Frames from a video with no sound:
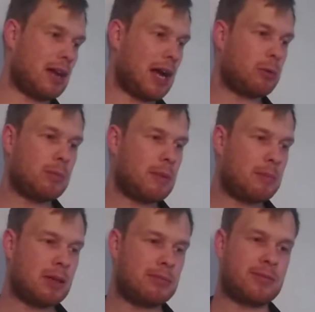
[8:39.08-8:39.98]
I
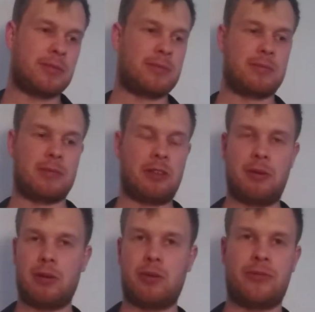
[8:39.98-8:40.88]
remember,
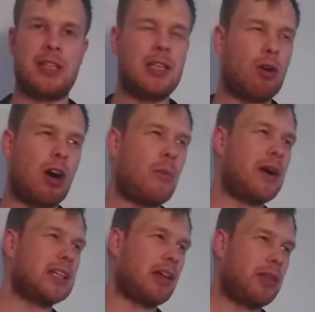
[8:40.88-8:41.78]
Willi
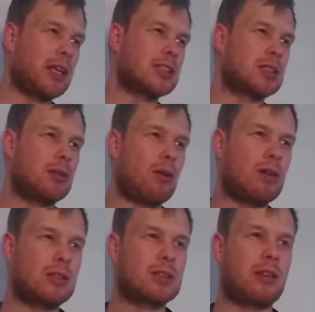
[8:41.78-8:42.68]
Orban, I think, is
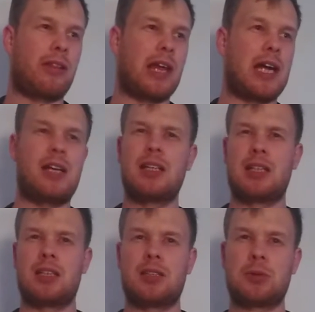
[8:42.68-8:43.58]
long there.
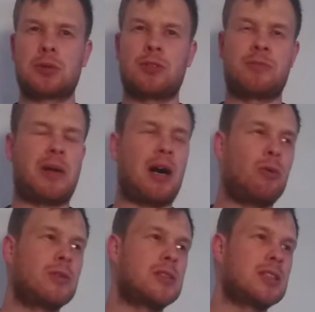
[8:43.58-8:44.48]
Yusuf
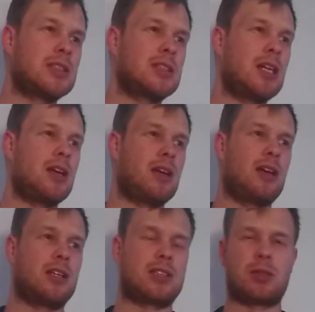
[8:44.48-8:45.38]
Paulsen.
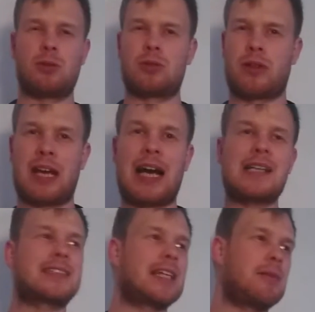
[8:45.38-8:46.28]
So there are
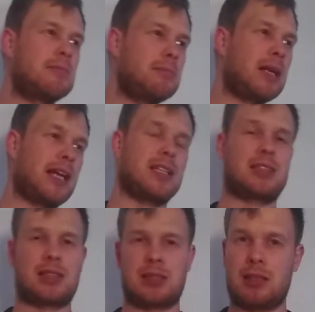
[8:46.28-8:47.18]
some
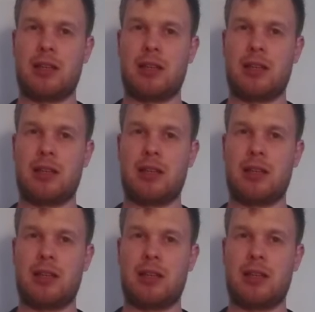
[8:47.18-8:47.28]
players,